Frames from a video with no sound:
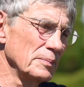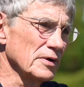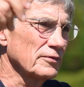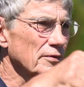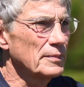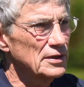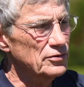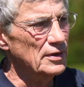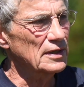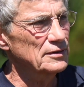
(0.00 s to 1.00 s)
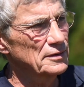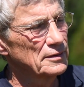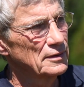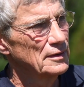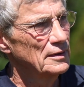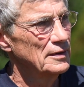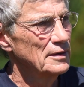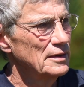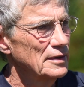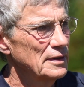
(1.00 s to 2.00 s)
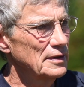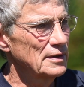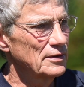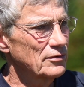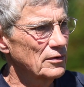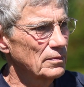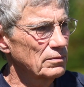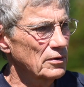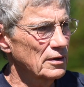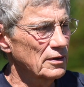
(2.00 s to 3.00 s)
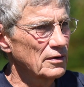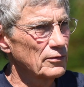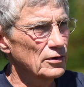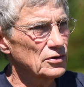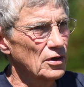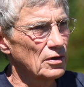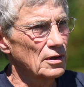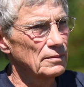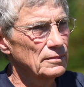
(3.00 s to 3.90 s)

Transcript: built for my tractor. And so kind of converts all